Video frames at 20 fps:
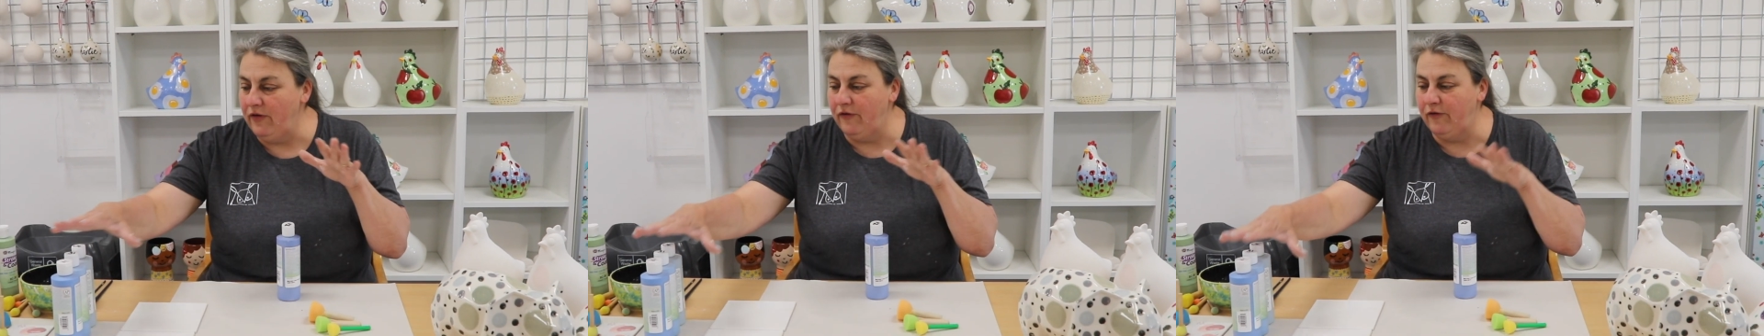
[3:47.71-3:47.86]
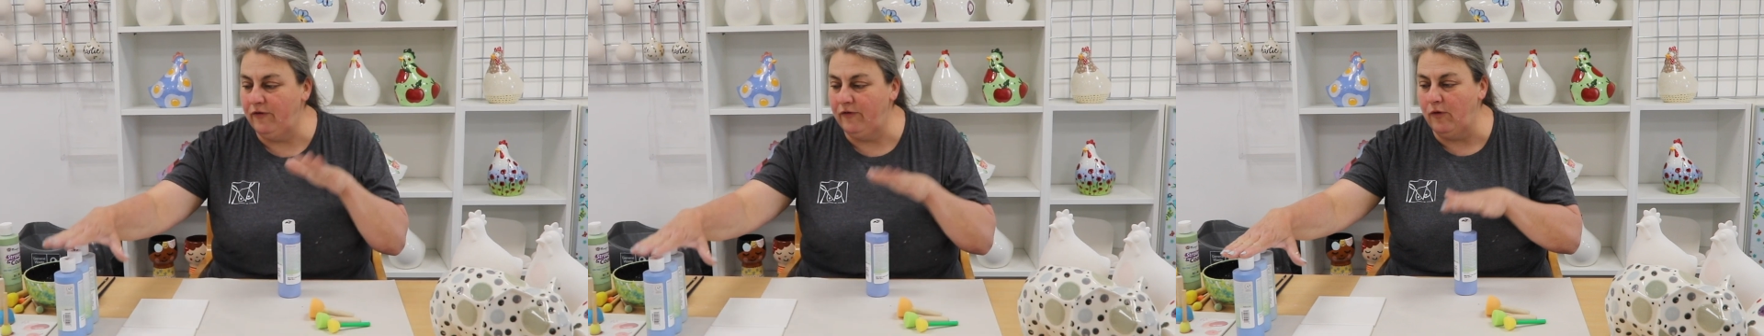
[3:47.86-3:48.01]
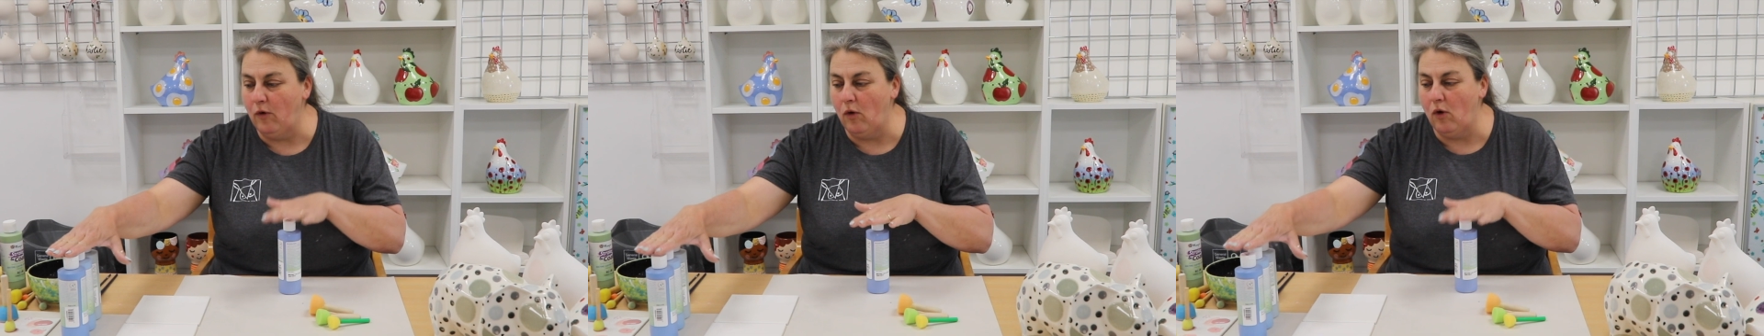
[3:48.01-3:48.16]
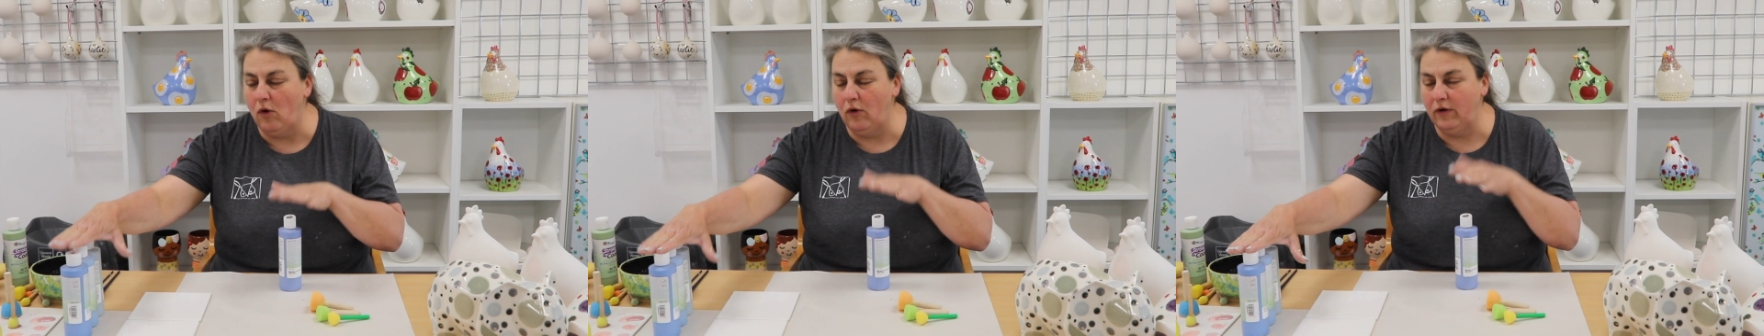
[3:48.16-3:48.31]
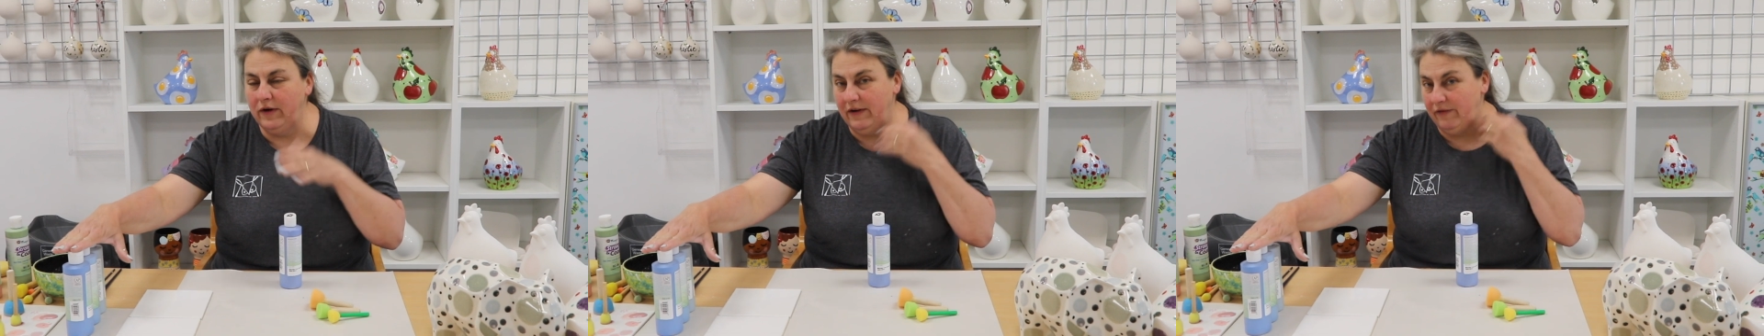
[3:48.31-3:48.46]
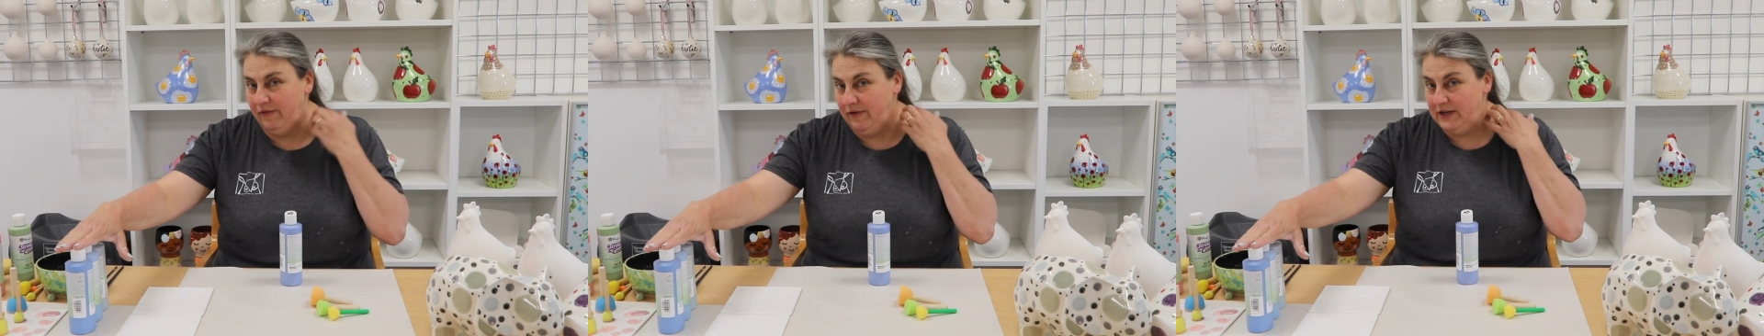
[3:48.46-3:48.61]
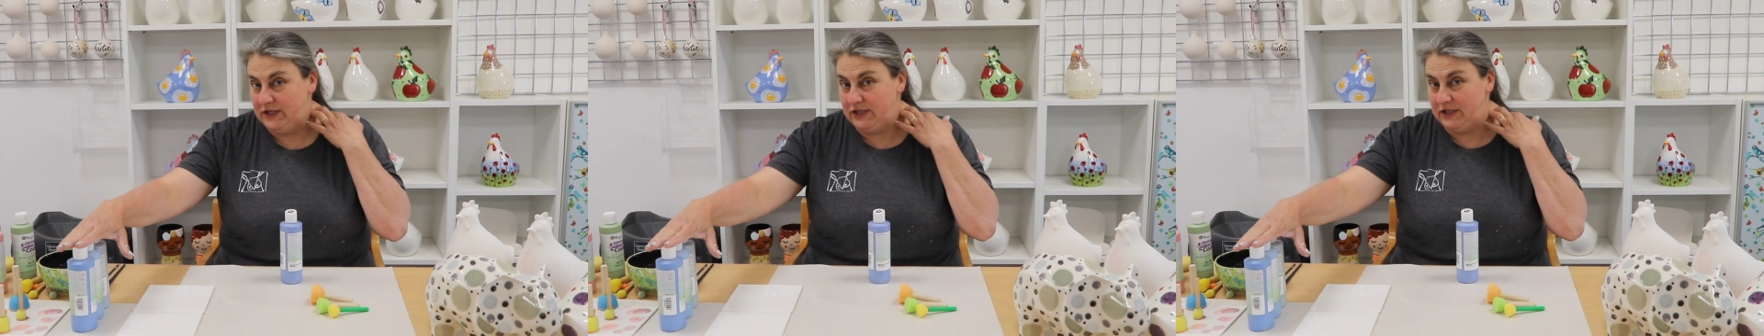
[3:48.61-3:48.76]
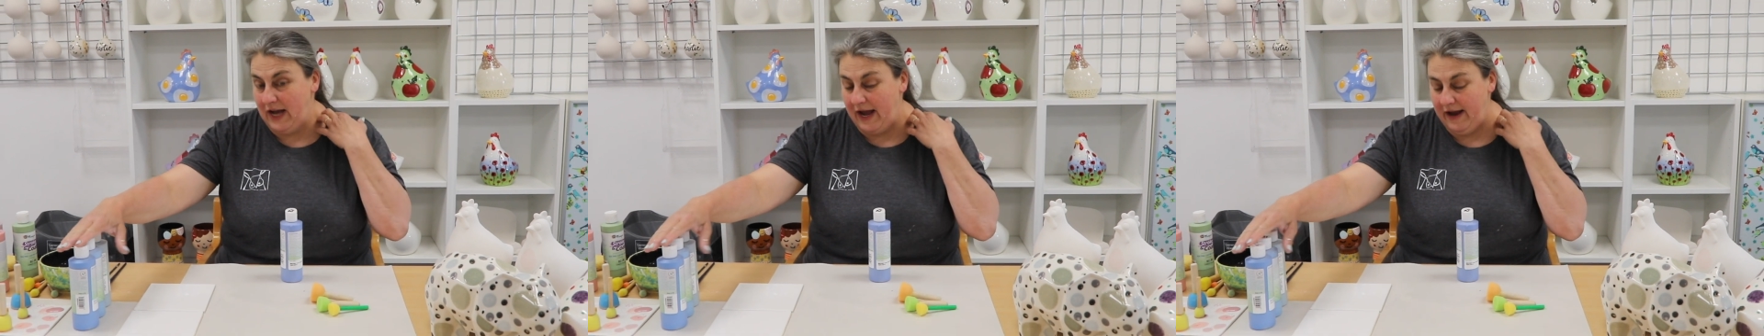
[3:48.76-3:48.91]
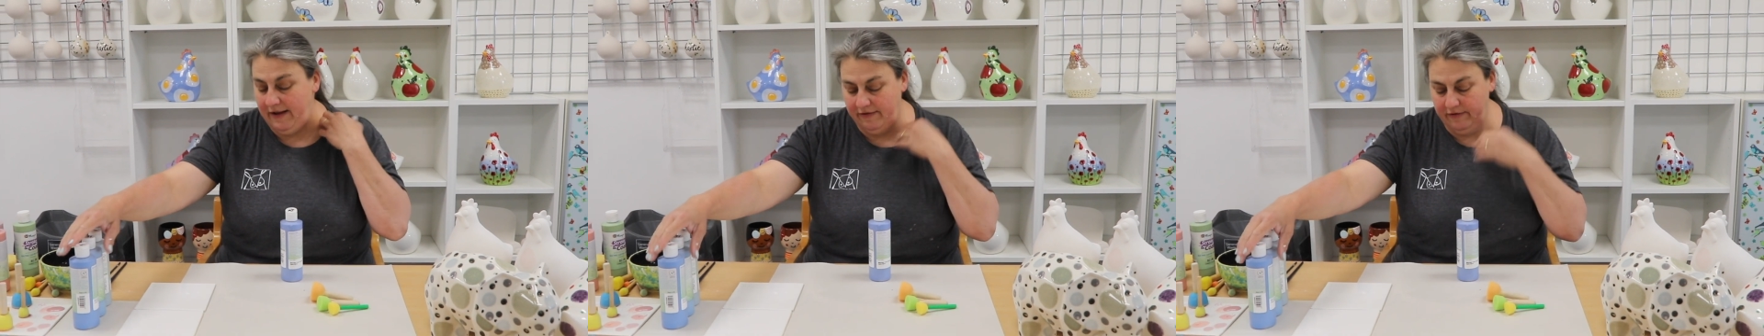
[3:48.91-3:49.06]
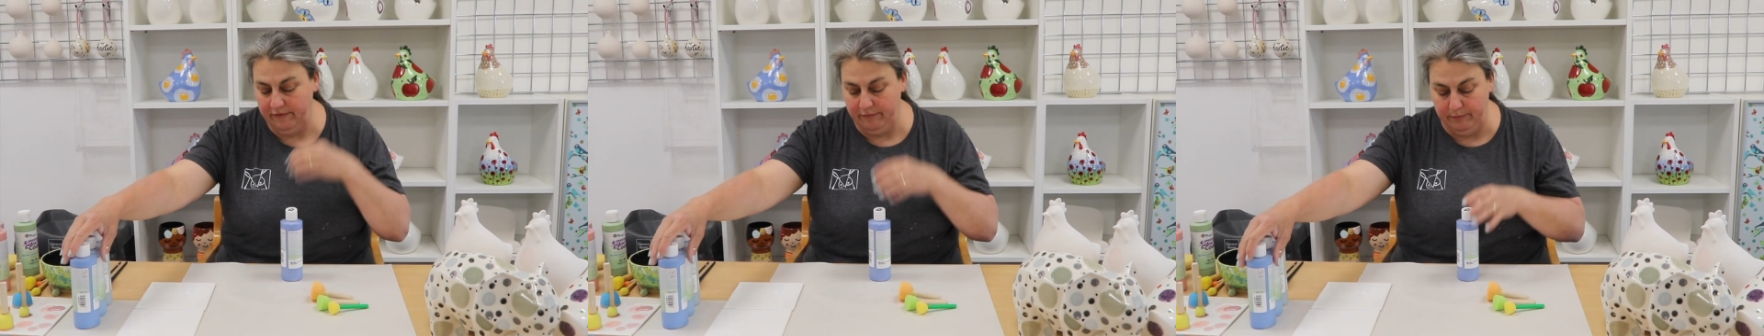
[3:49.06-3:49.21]
4 different
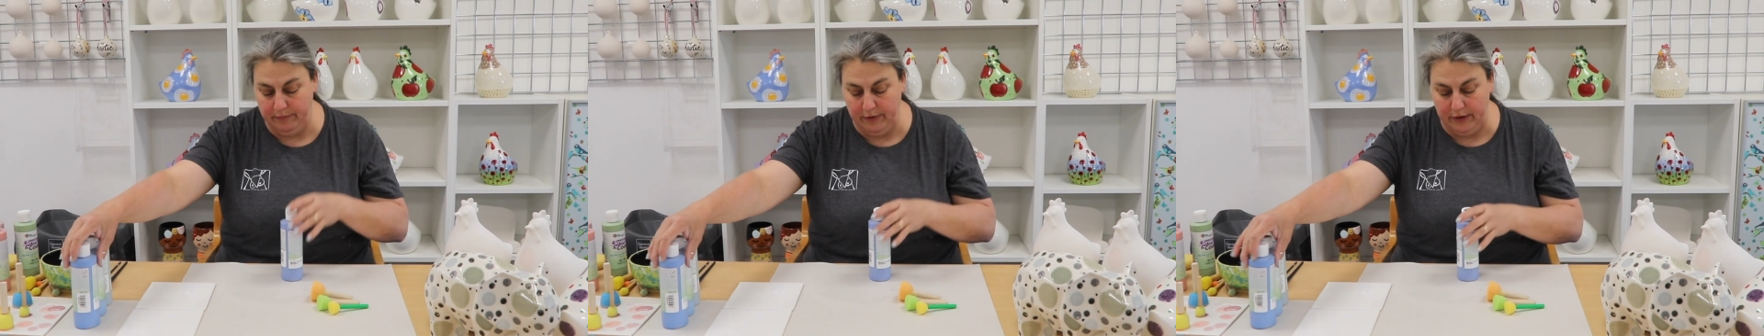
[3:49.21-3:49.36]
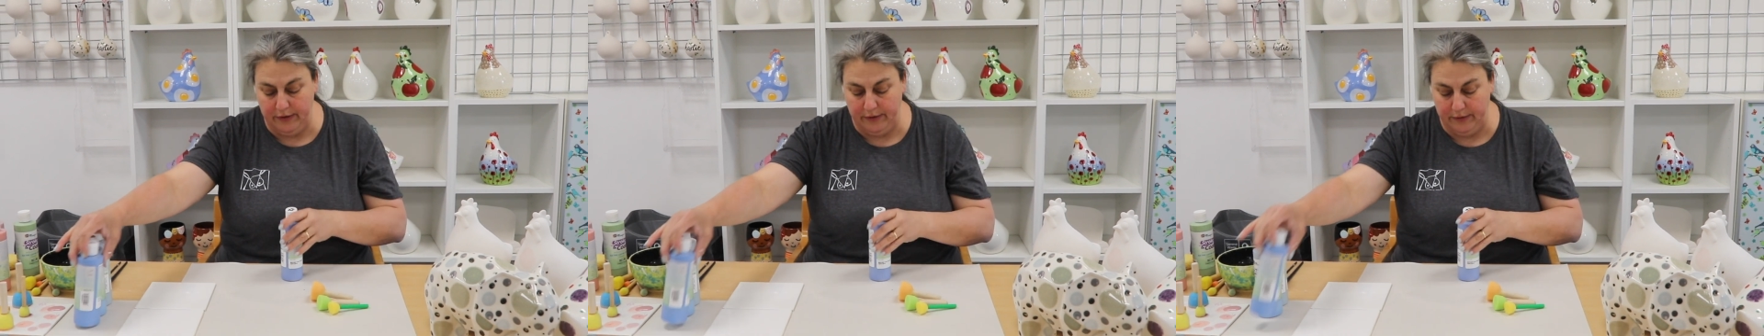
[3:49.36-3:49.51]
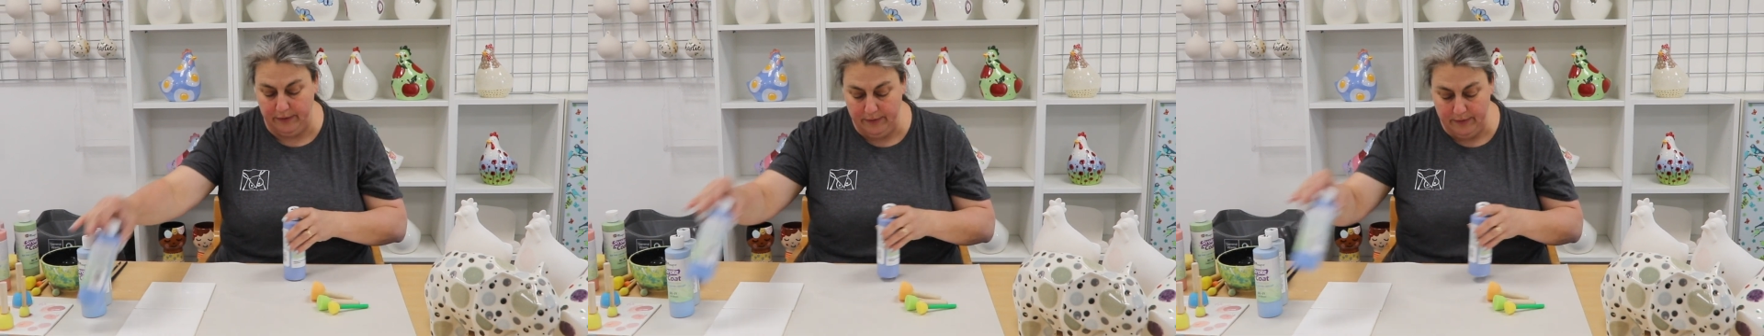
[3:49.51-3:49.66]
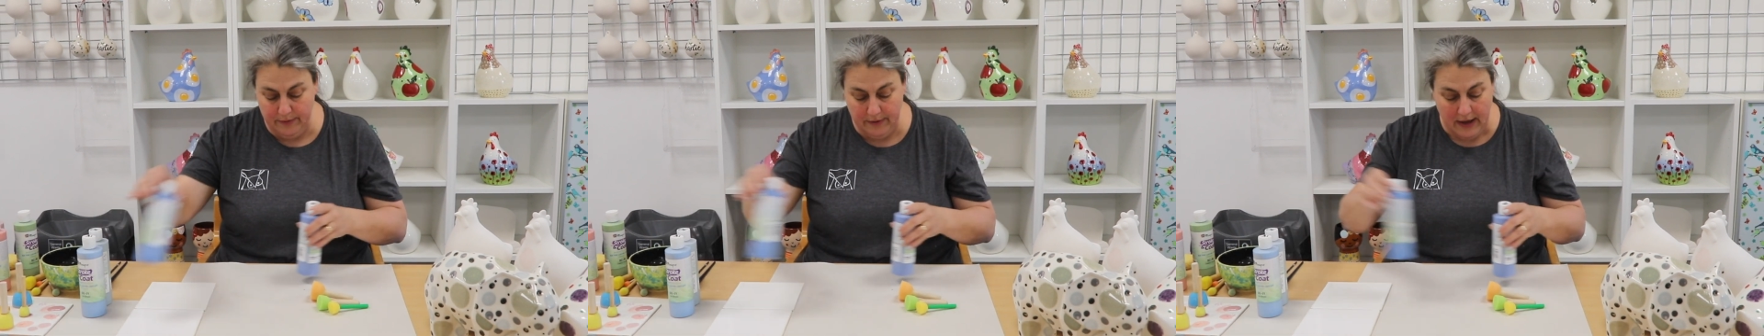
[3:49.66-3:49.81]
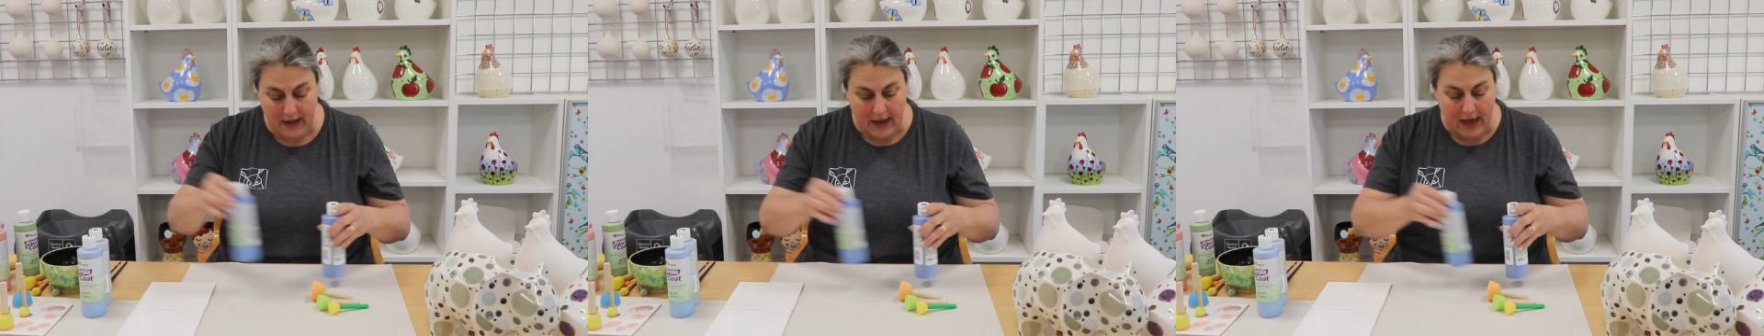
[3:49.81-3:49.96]
shades of blue,